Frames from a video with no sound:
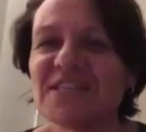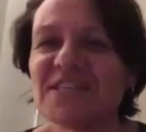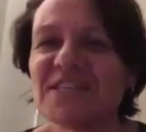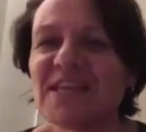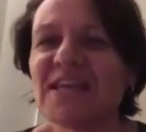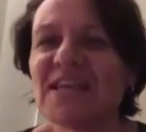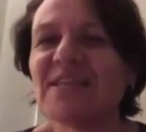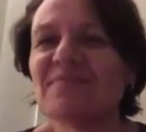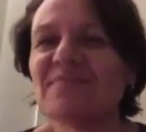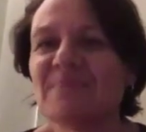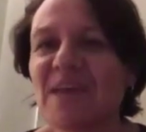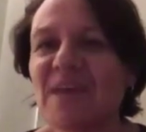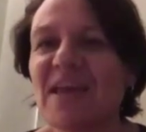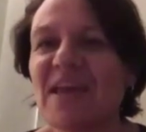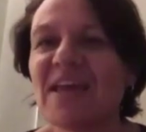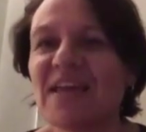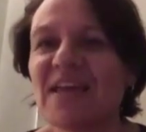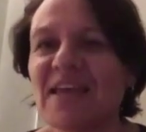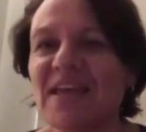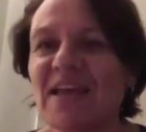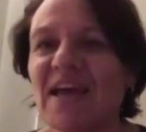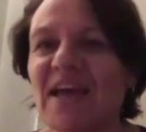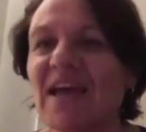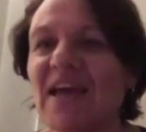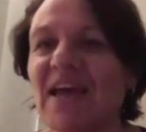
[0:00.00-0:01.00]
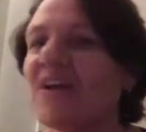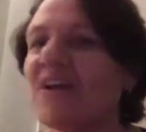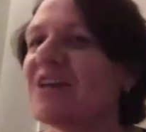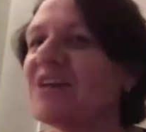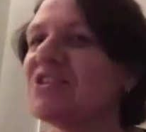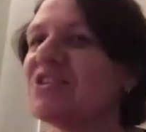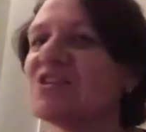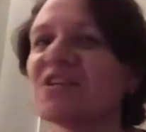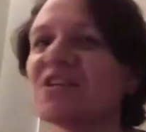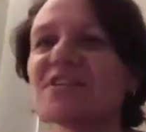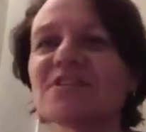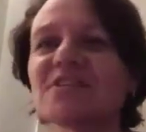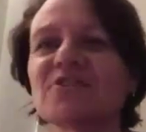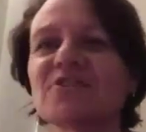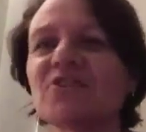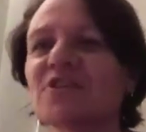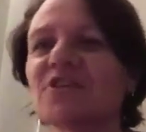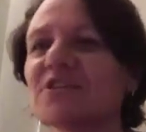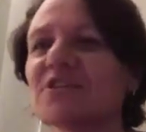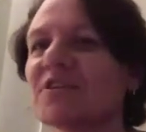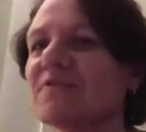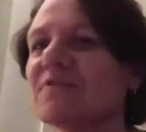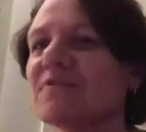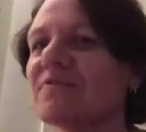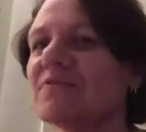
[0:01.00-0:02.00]
in me, and I just
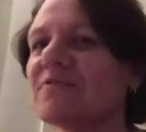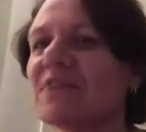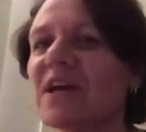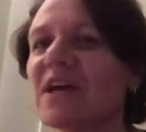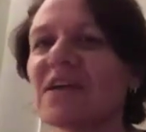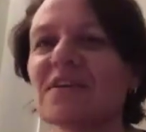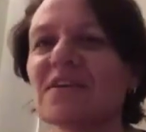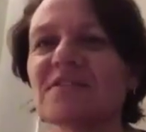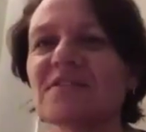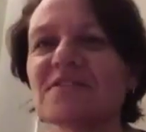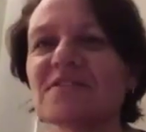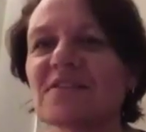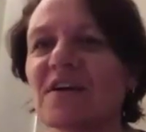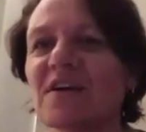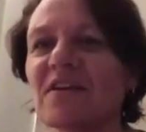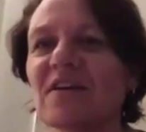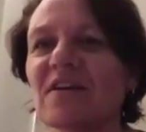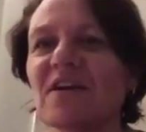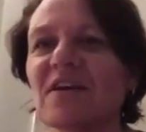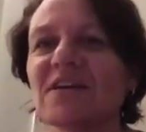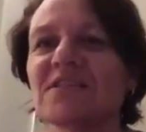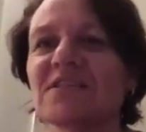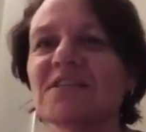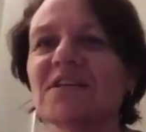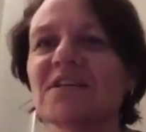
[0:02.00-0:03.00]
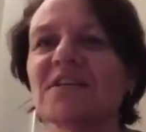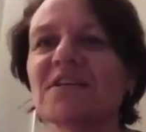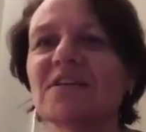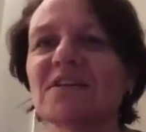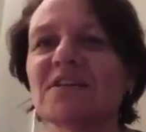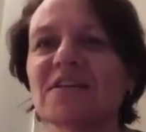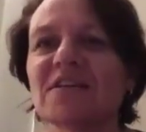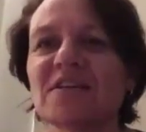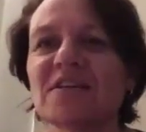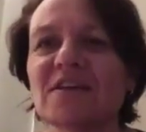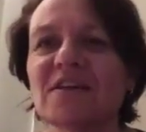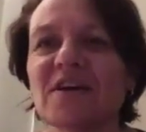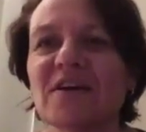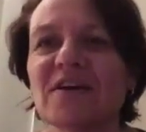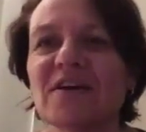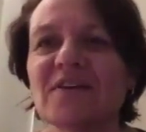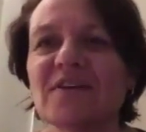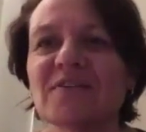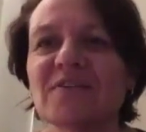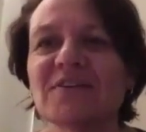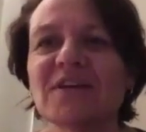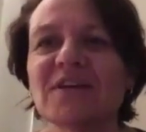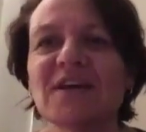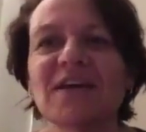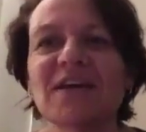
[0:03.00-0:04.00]
couldn't reconcile it.
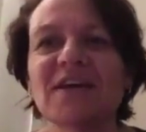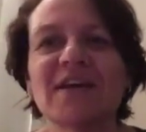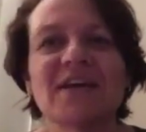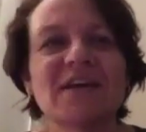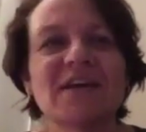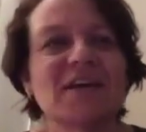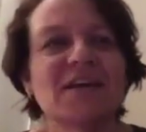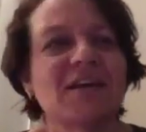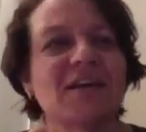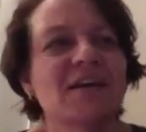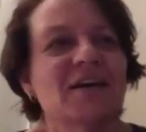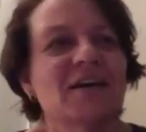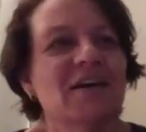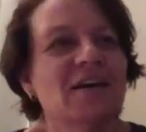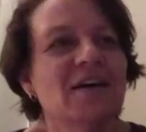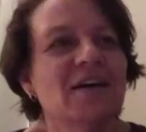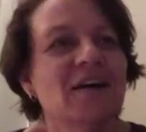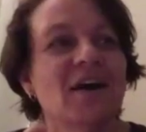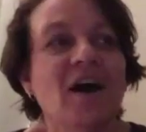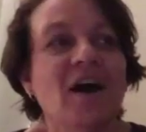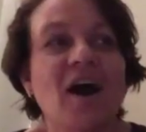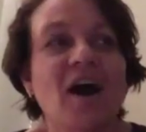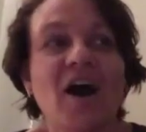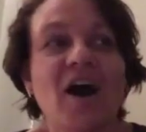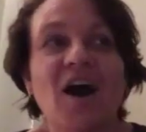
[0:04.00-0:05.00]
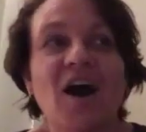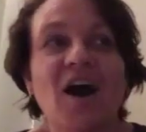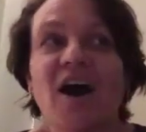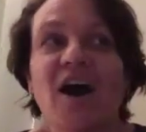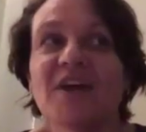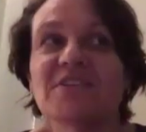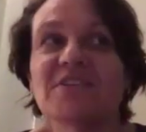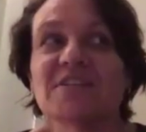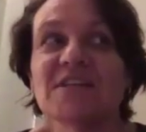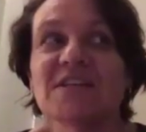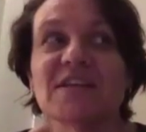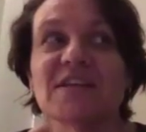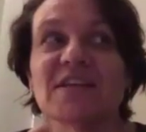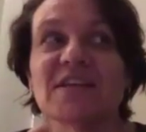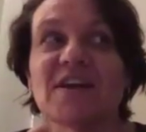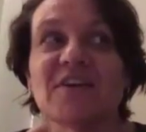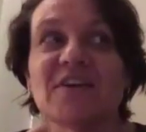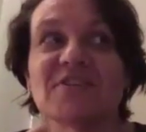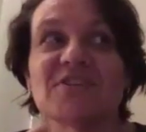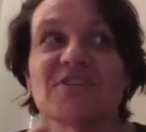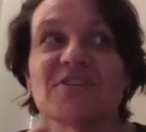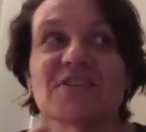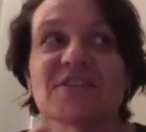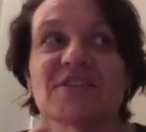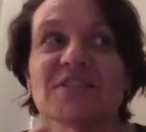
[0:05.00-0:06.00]
I
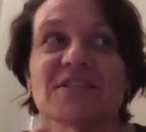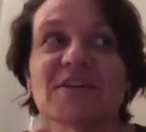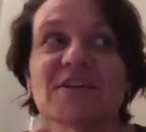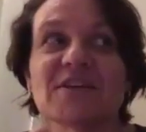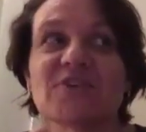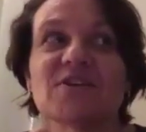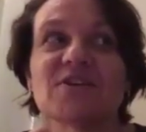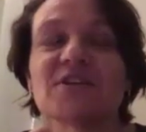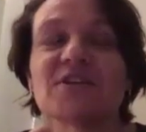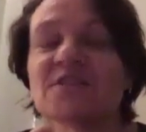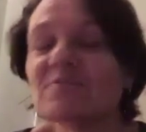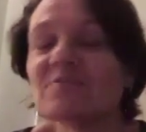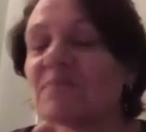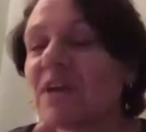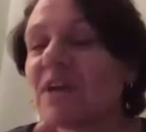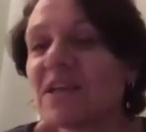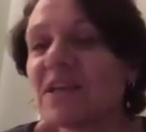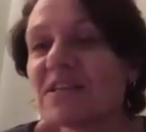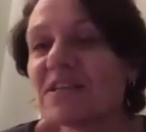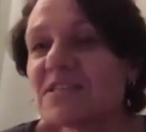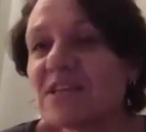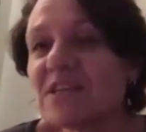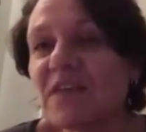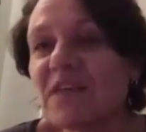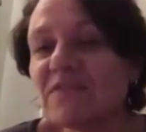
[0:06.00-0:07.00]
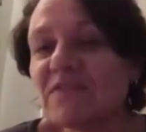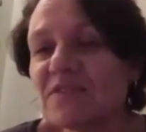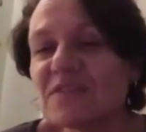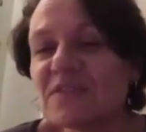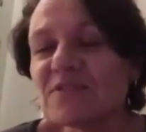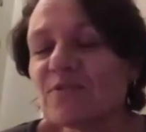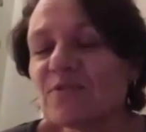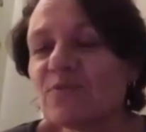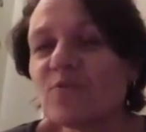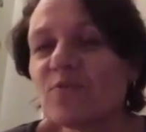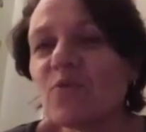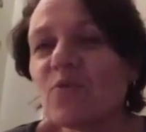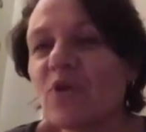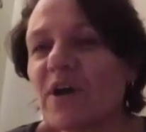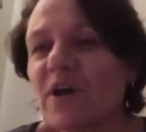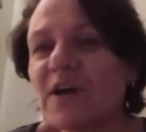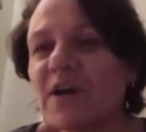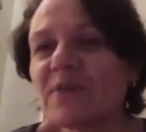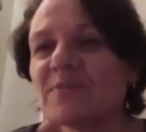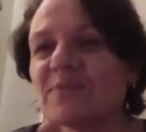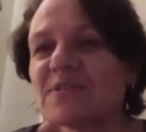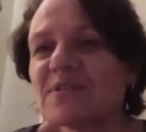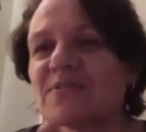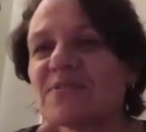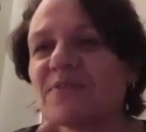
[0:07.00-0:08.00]
couldn't make sense of why it
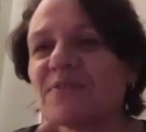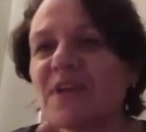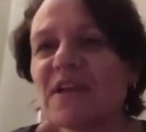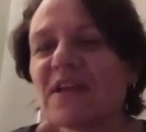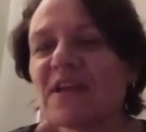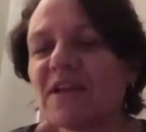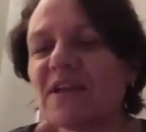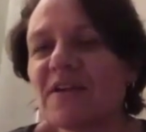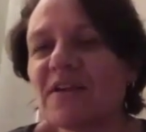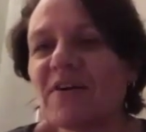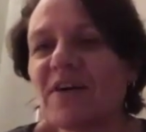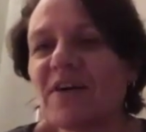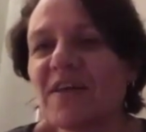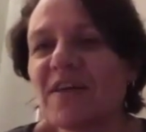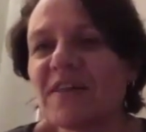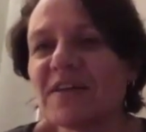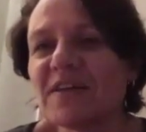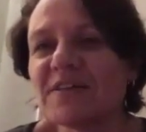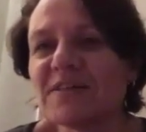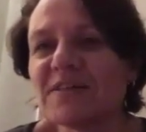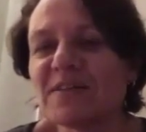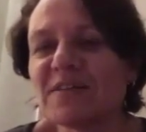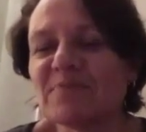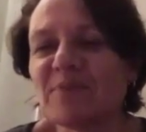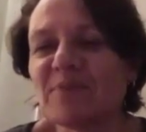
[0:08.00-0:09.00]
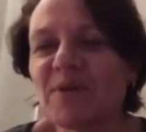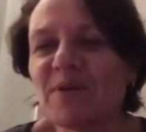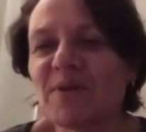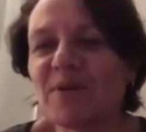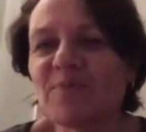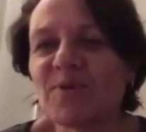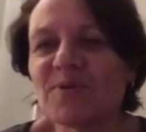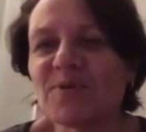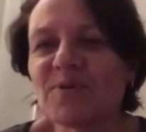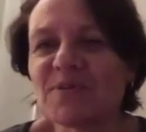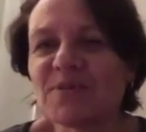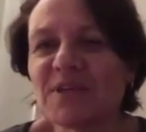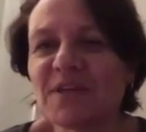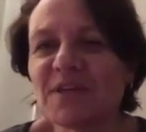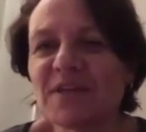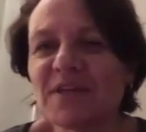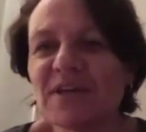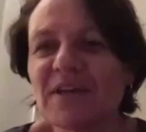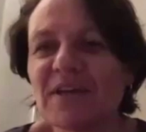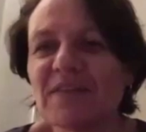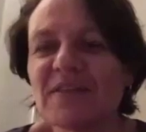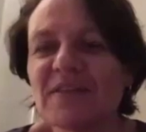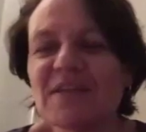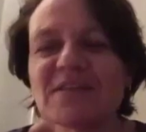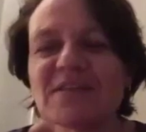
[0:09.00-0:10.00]
was feeling like this in my body, and
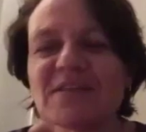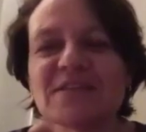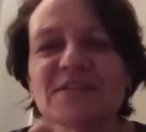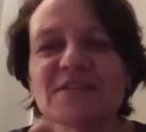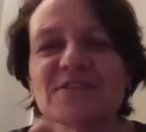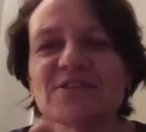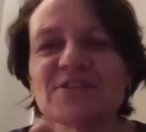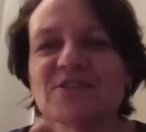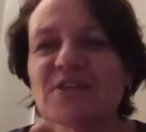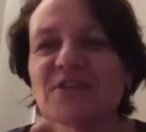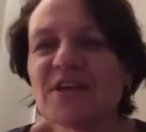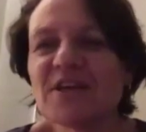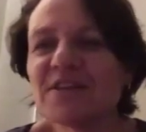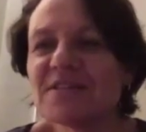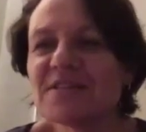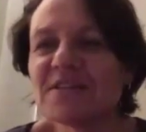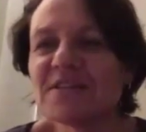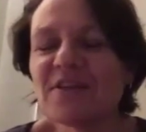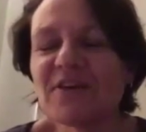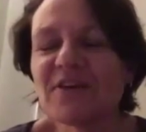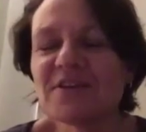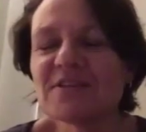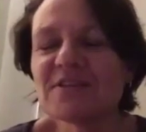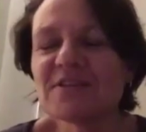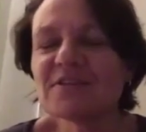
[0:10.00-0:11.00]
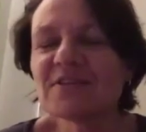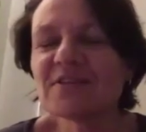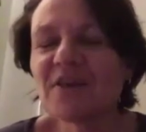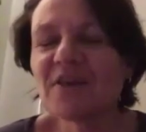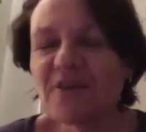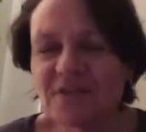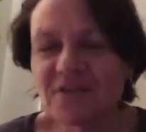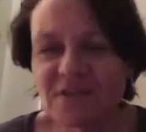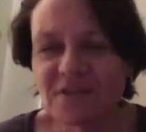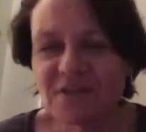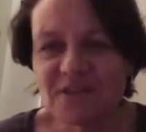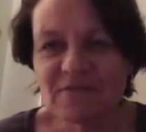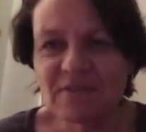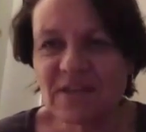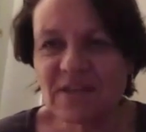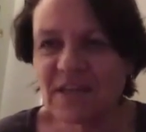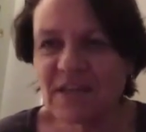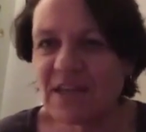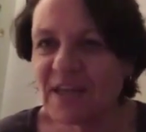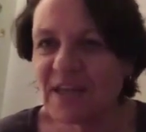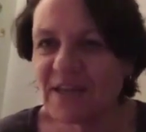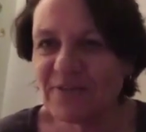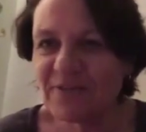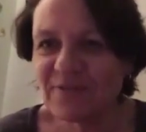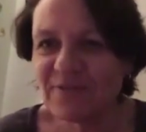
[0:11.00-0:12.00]
this is just like such a relief.
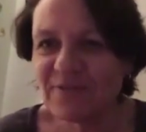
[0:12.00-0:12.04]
